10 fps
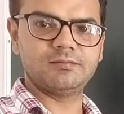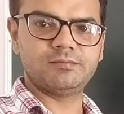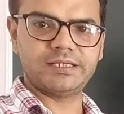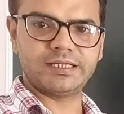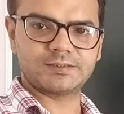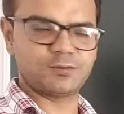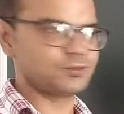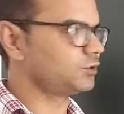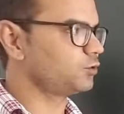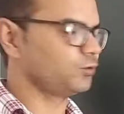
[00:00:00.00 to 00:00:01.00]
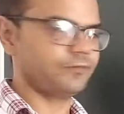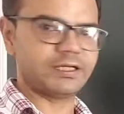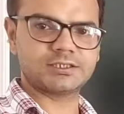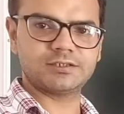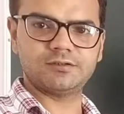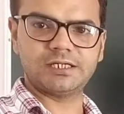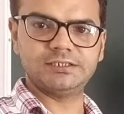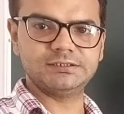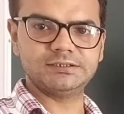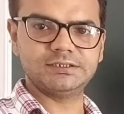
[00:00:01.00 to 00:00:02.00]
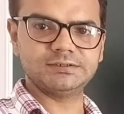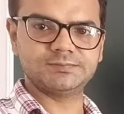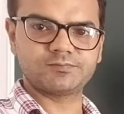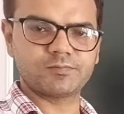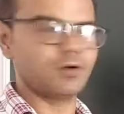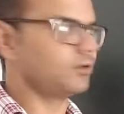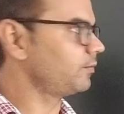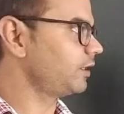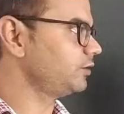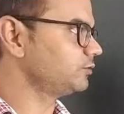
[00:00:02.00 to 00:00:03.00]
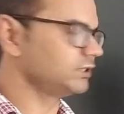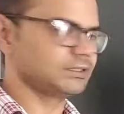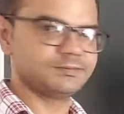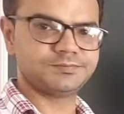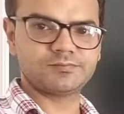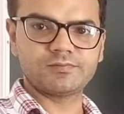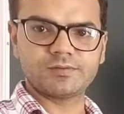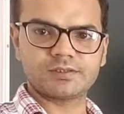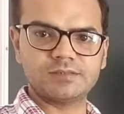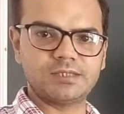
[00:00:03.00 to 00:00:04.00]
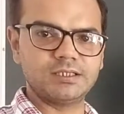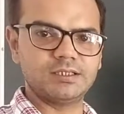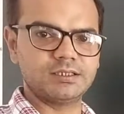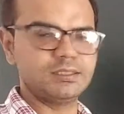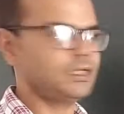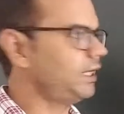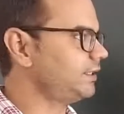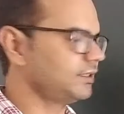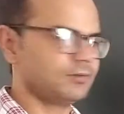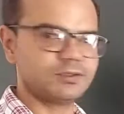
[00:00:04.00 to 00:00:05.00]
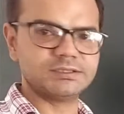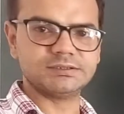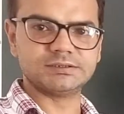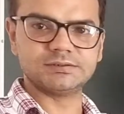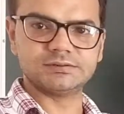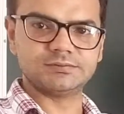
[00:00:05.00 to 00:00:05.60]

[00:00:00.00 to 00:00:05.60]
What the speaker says: by exposure to infection or any disease, or by using some other antibodies.